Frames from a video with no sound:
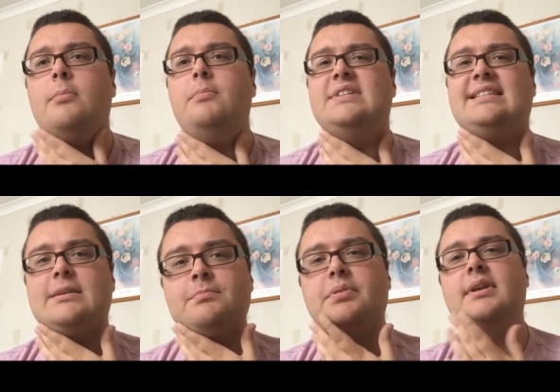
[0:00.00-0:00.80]

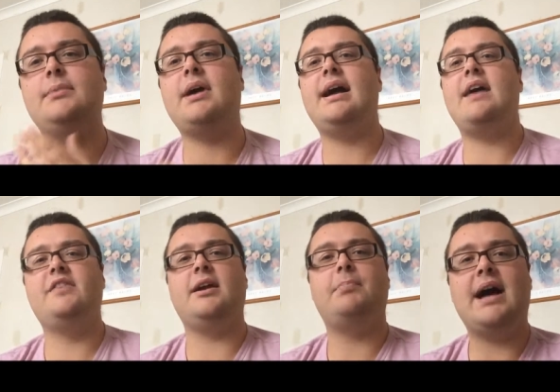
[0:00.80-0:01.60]
simply by
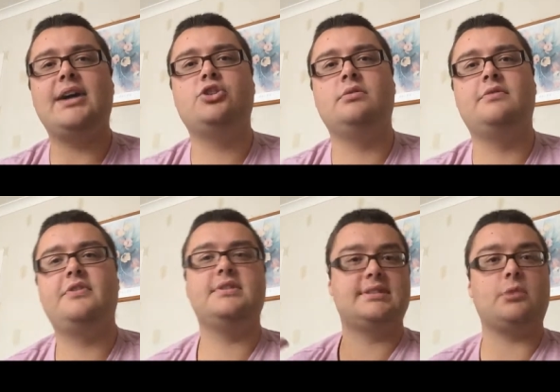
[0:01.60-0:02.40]
having a passion for
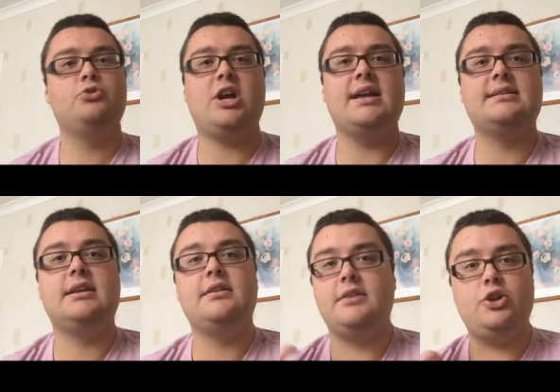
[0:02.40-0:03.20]
the subject
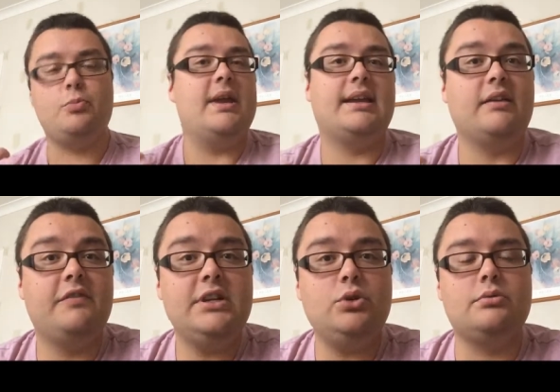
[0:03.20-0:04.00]
that you're making
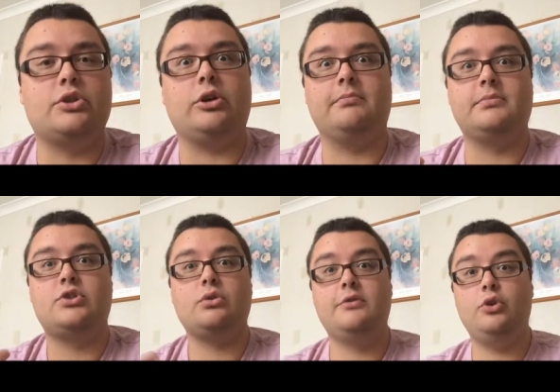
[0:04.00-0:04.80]
videos on.
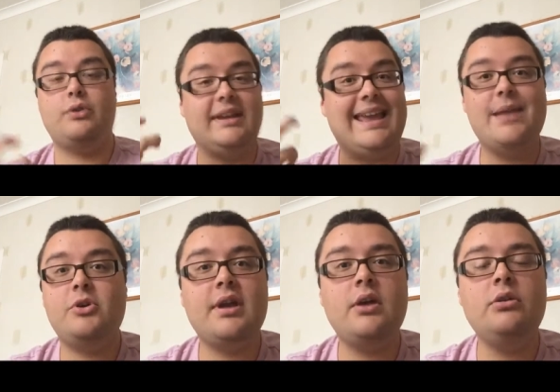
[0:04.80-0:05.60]
So if you're a
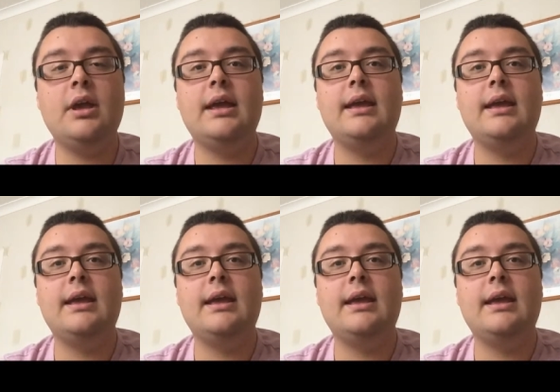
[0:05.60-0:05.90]
gamer now,